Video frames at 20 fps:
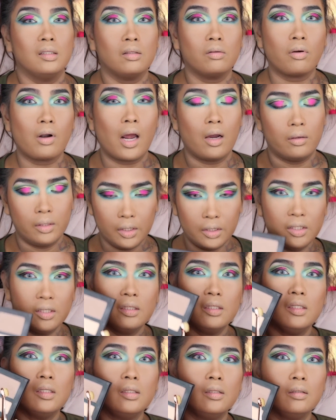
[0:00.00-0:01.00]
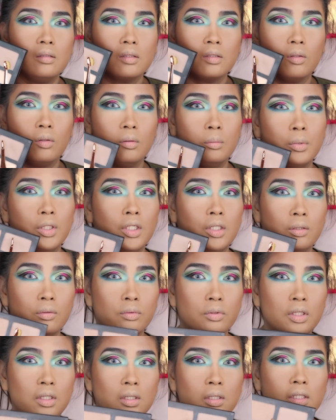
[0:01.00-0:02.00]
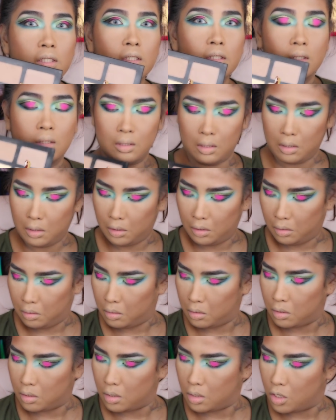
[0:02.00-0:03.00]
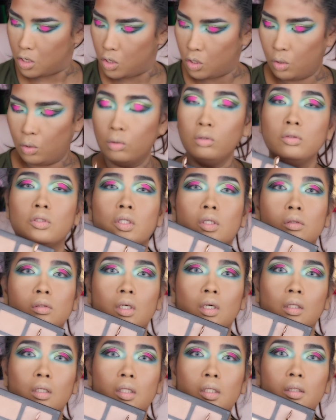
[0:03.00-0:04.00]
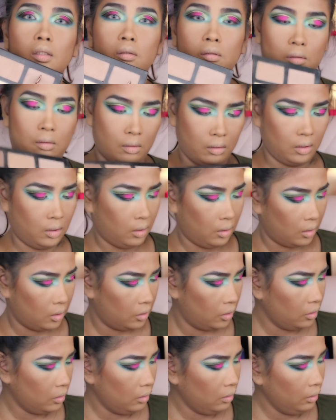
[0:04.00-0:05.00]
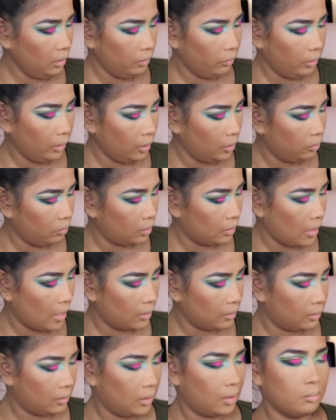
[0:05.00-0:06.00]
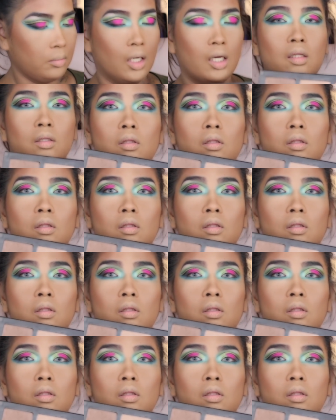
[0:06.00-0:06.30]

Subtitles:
Crowded in here, so I'm gonna use this cool tone color. Is this already what I used last time?